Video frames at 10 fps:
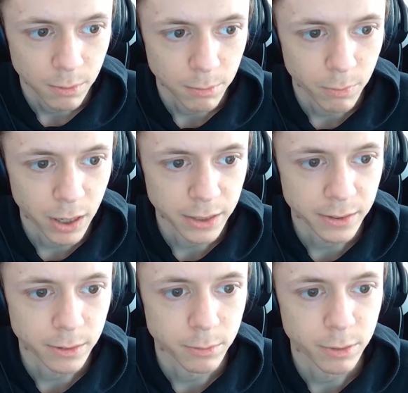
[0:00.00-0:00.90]
But
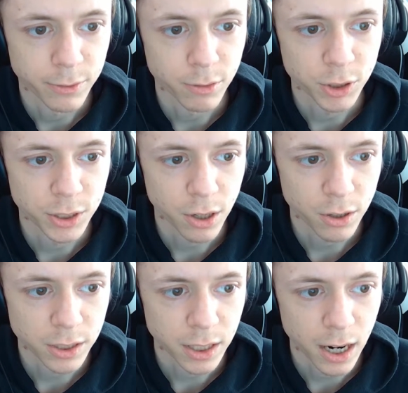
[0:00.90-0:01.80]
before we
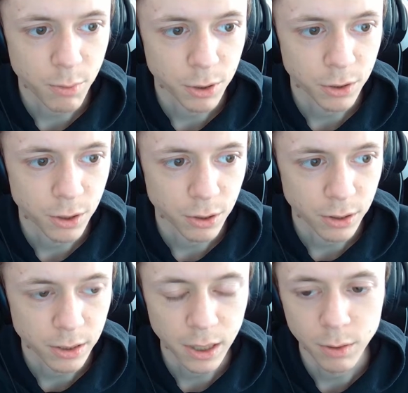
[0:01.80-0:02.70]
start, I want to note
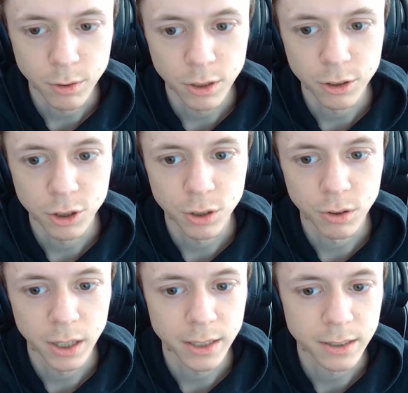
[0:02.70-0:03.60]
that I will not show
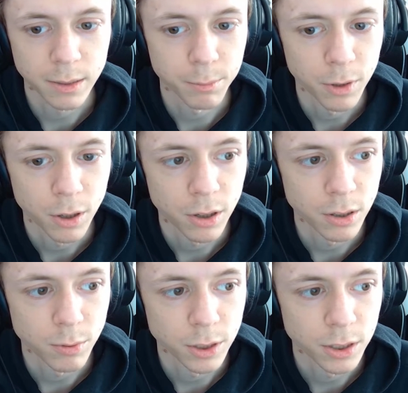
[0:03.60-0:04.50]
like some
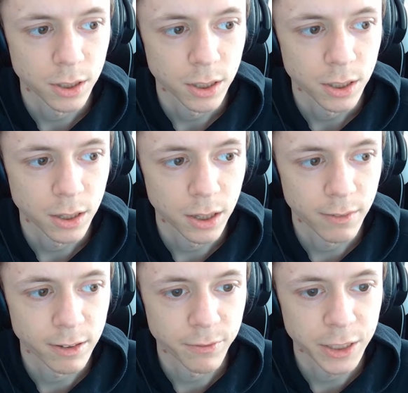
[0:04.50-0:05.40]
Hollywood
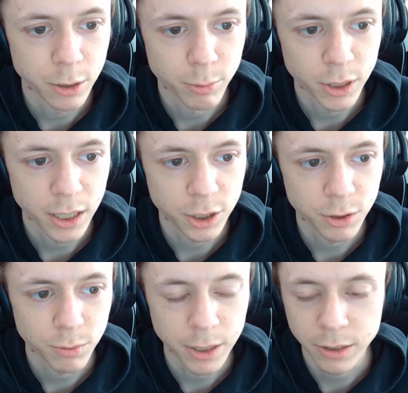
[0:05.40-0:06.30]
level video
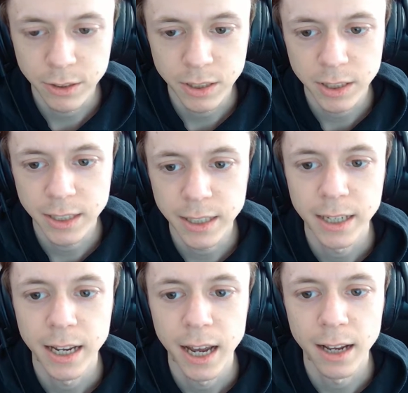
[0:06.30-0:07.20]
production where you can see the
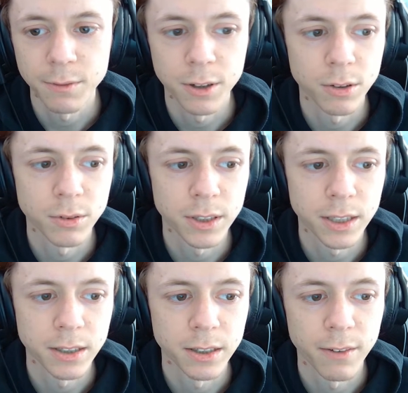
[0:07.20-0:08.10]
headphone
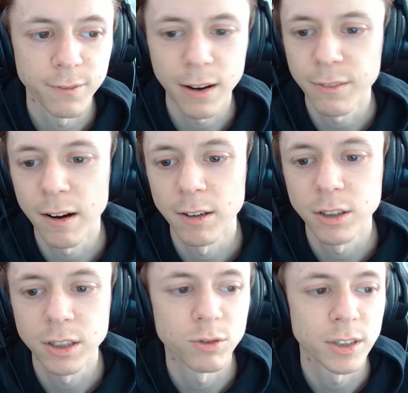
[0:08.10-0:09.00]
in 500
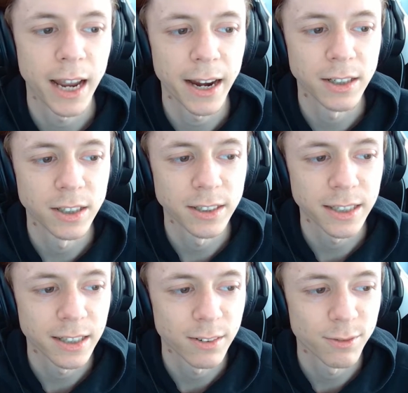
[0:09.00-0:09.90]
different angles
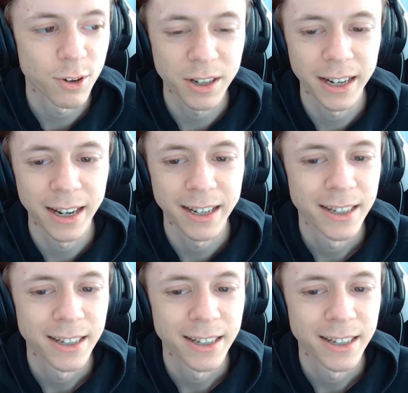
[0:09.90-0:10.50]
and in 4K,